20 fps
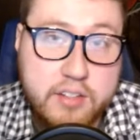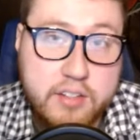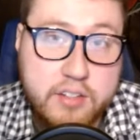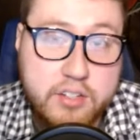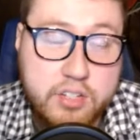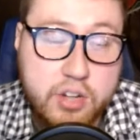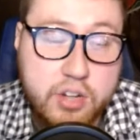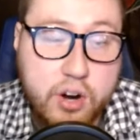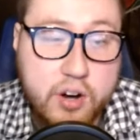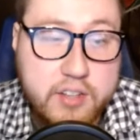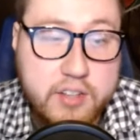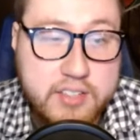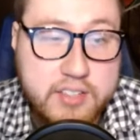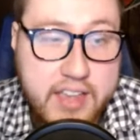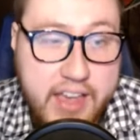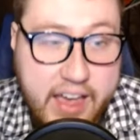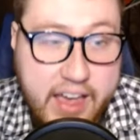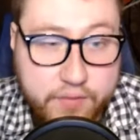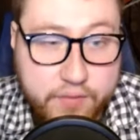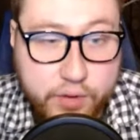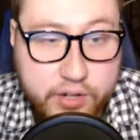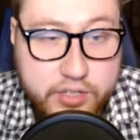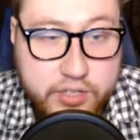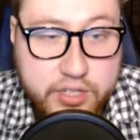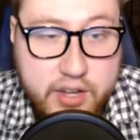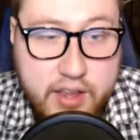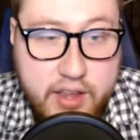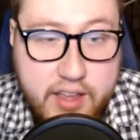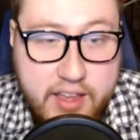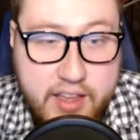yards average.
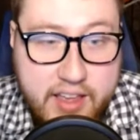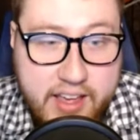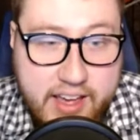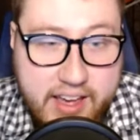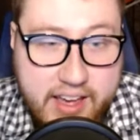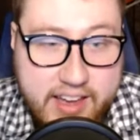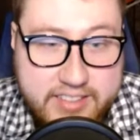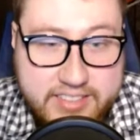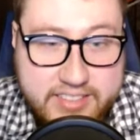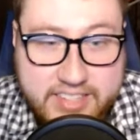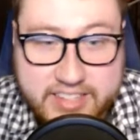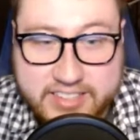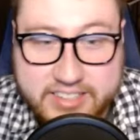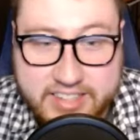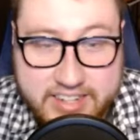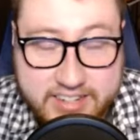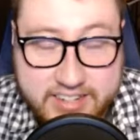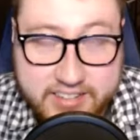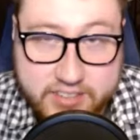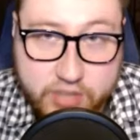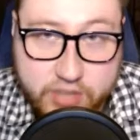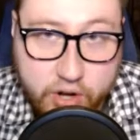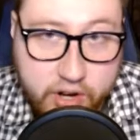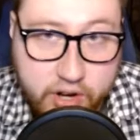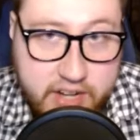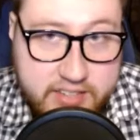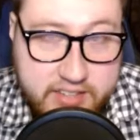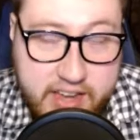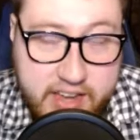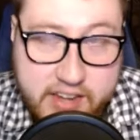16
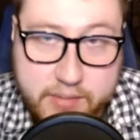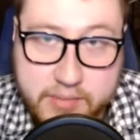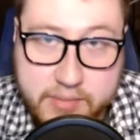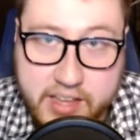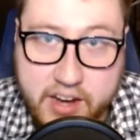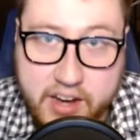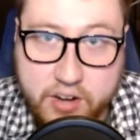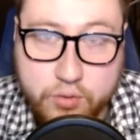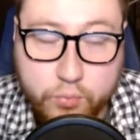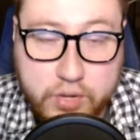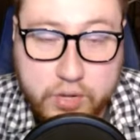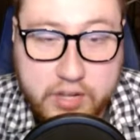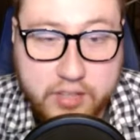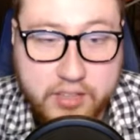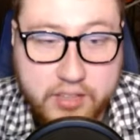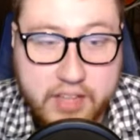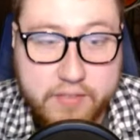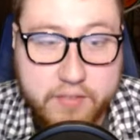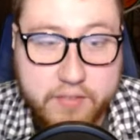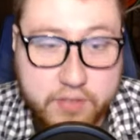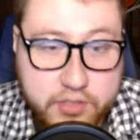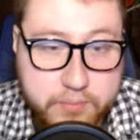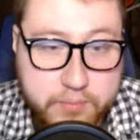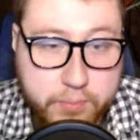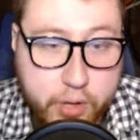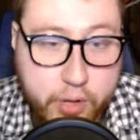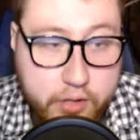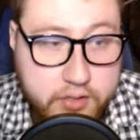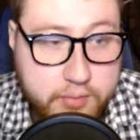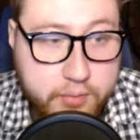targets got him there in week 11 versus
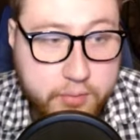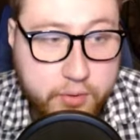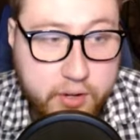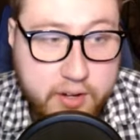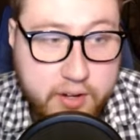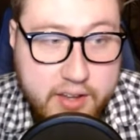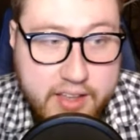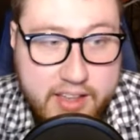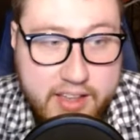Baltimore.